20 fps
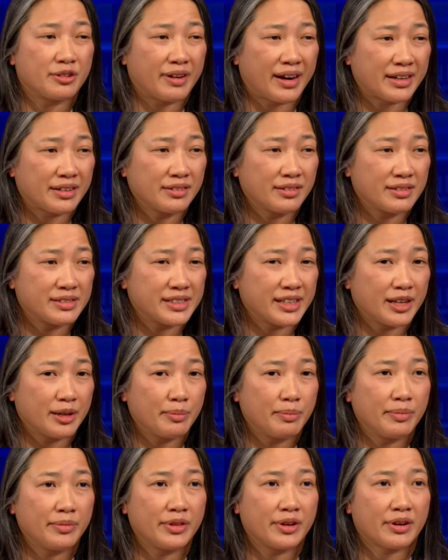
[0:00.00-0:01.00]
rectal
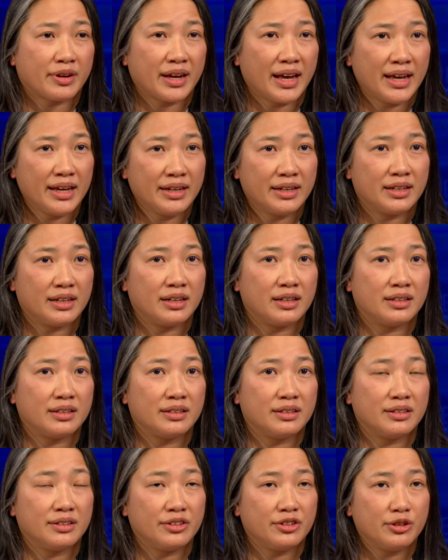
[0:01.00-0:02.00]
exam, they're kind of
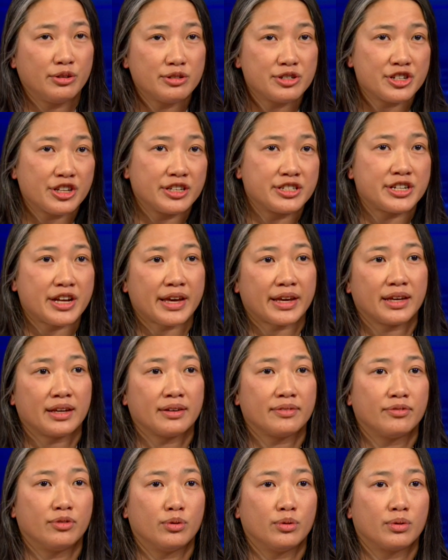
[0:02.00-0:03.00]
usually
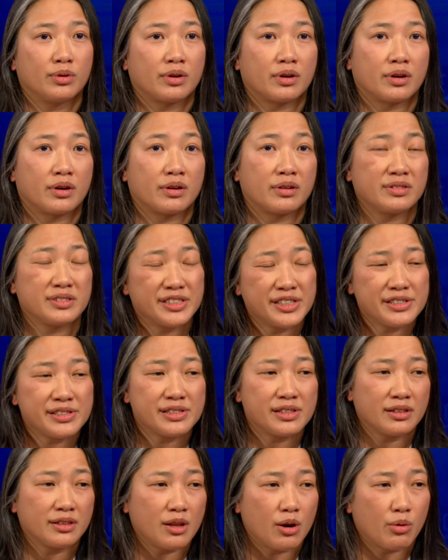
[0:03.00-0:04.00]
checking for just
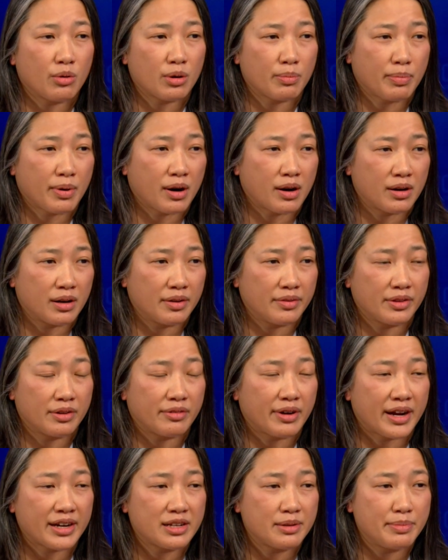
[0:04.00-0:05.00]
the lower part of the
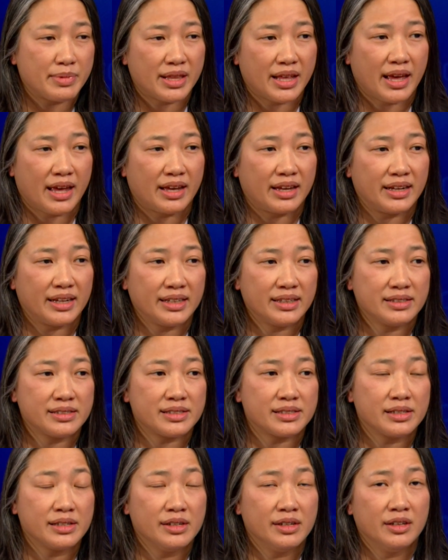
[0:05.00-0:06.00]
rectum and the
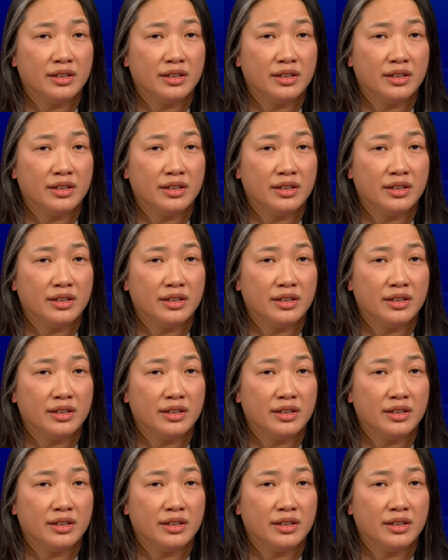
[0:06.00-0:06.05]
anus.